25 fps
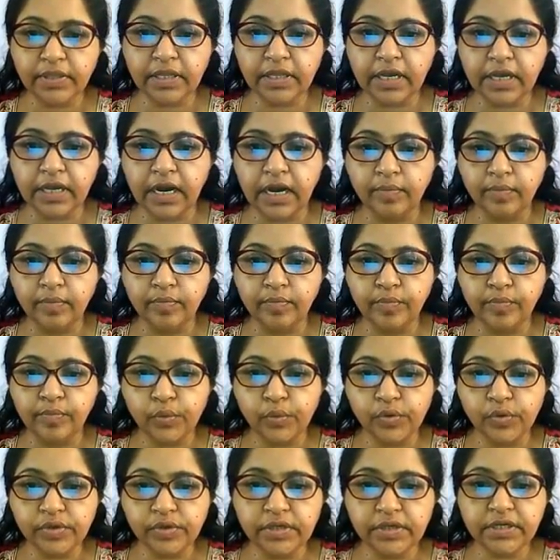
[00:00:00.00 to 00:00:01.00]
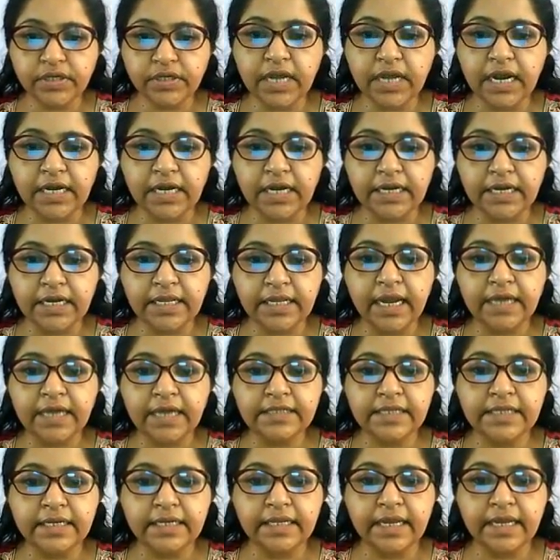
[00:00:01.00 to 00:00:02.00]
The protonated
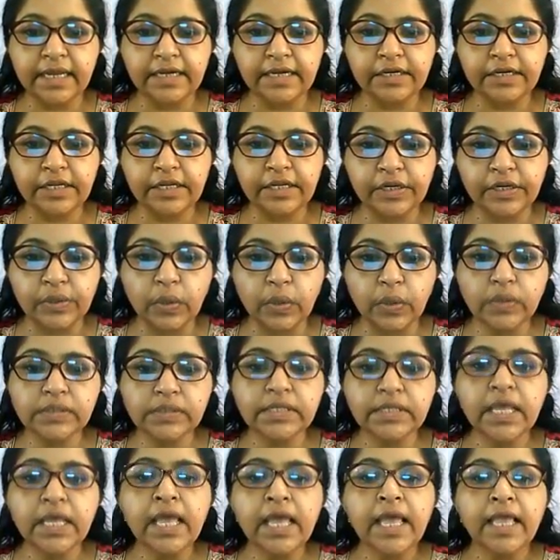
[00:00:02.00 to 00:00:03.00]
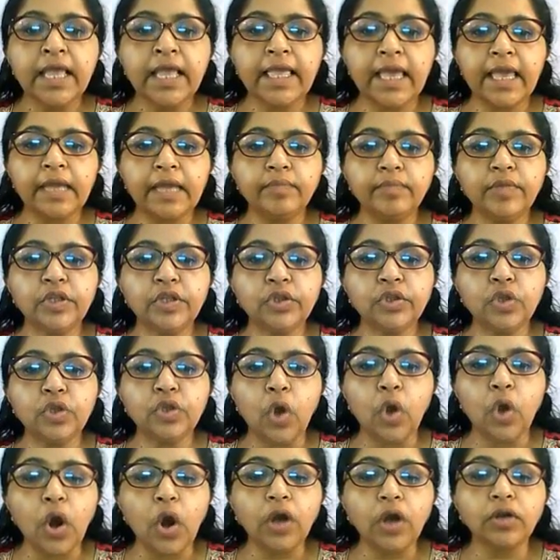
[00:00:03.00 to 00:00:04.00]
aldehydes and ketones can be
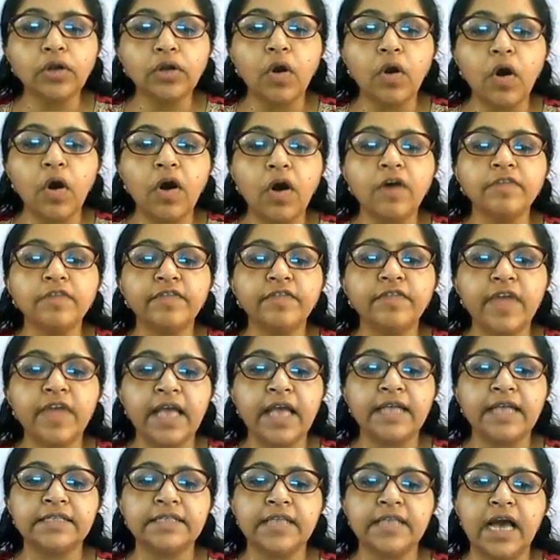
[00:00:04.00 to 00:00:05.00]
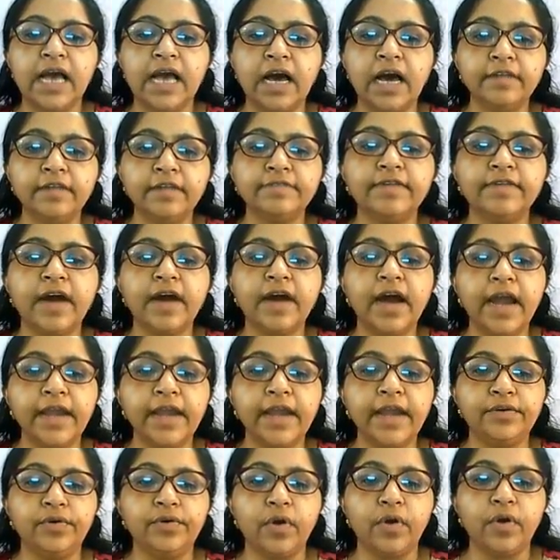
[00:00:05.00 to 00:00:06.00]
thought of as alpha
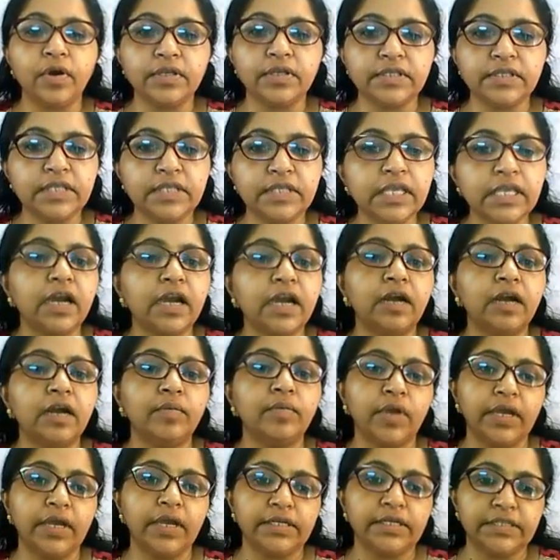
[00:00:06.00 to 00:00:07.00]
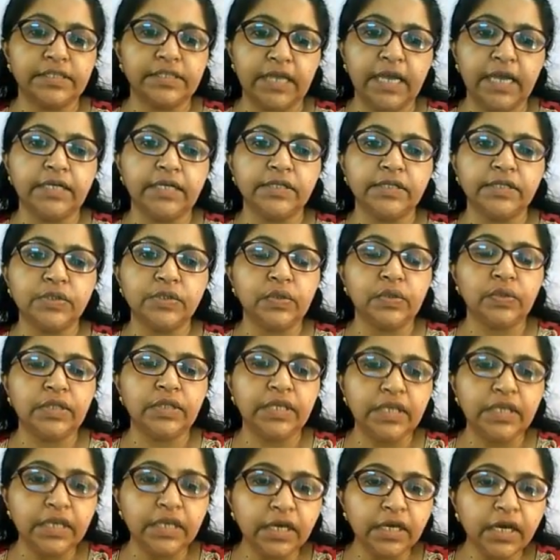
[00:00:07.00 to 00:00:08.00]
hydroxy carbocation. So
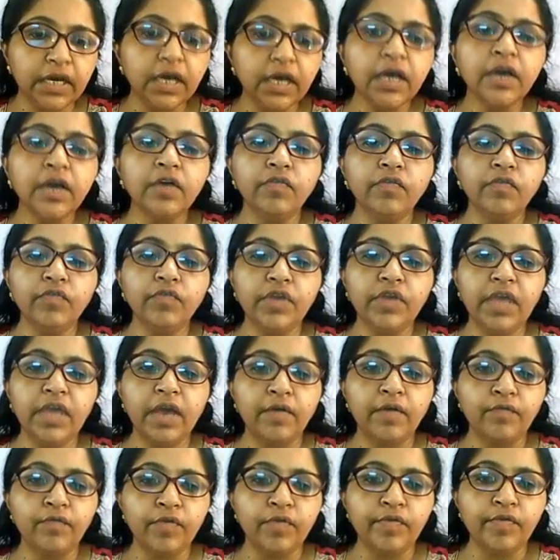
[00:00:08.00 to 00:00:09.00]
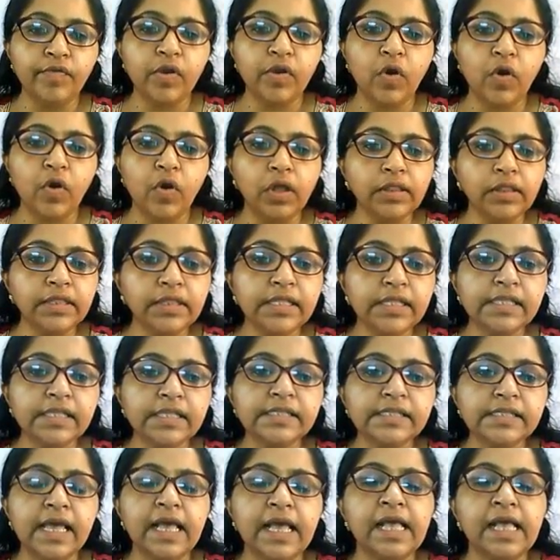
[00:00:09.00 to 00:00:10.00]
here we will call
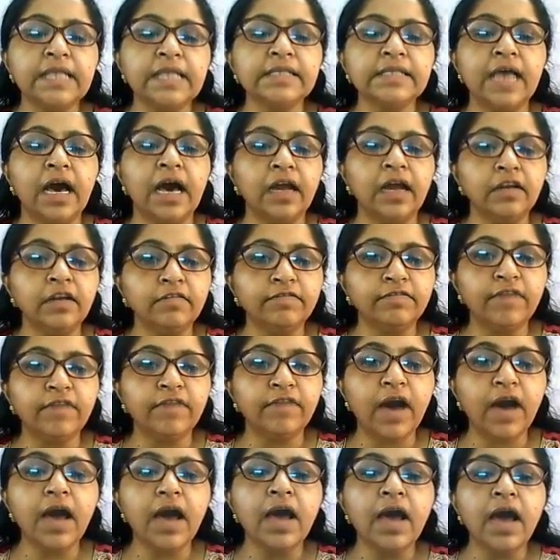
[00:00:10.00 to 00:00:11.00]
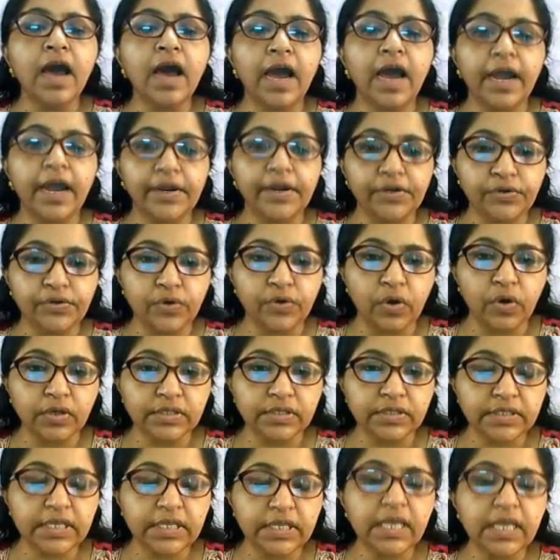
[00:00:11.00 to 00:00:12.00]
this as alpha
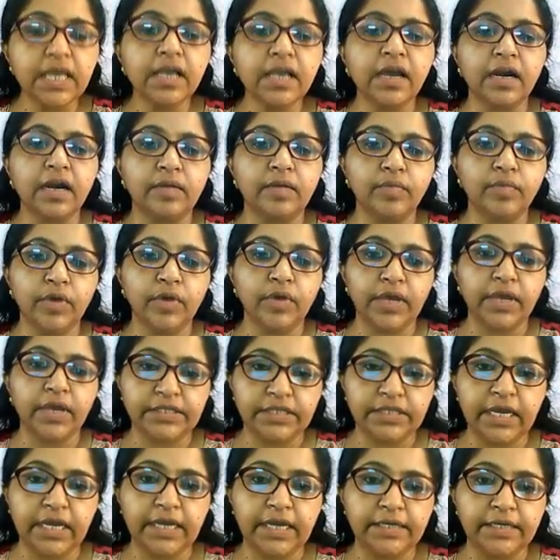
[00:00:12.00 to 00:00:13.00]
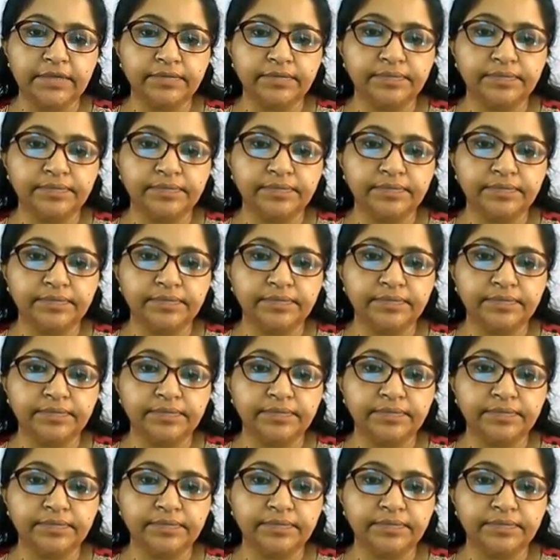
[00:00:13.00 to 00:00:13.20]
hydroxy carbocation.